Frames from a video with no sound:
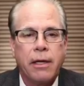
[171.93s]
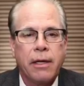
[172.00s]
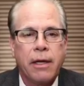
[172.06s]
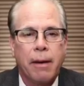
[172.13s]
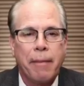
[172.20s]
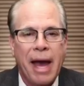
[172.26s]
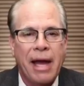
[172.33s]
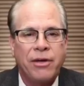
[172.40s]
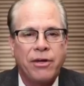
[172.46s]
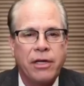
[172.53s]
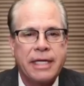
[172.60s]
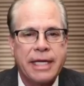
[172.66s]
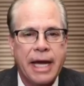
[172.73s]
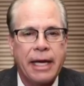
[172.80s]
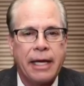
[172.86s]
Imagine
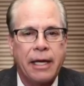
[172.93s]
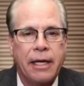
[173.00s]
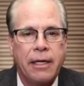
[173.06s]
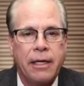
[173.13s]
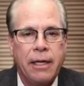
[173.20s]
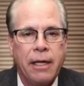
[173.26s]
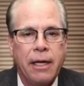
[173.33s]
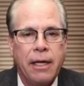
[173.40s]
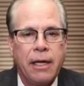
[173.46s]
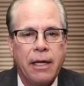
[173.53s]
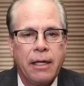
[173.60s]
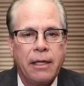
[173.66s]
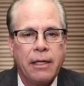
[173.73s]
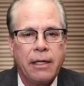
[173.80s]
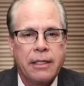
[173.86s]
taking
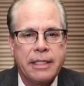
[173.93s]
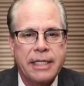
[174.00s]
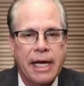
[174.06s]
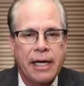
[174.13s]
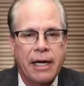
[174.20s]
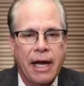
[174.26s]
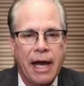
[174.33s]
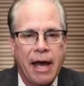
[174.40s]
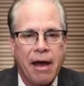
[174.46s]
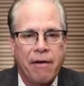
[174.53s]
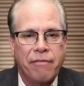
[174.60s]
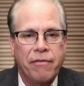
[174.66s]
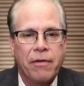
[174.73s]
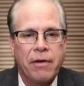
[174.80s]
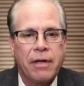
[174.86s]
10 and a
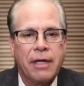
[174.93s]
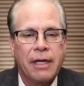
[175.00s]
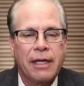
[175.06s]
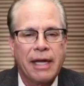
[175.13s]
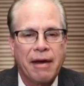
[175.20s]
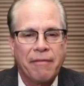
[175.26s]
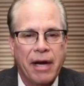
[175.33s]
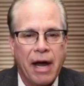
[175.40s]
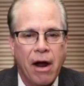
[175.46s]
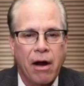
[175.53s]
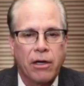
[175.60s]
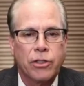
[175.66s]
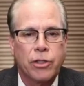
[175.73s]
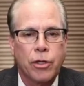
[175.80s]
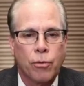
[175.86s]
half, 11
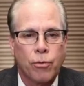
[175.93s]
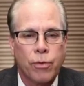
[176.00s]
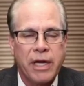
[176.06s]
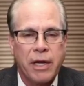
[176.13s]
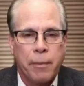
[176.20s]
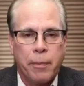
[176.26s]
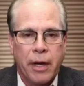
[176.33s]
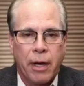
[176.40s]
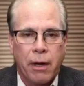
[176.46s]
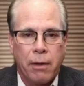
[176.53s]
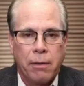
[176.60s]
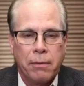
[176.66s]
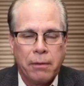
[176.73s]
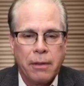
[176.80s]
hours to read a bill.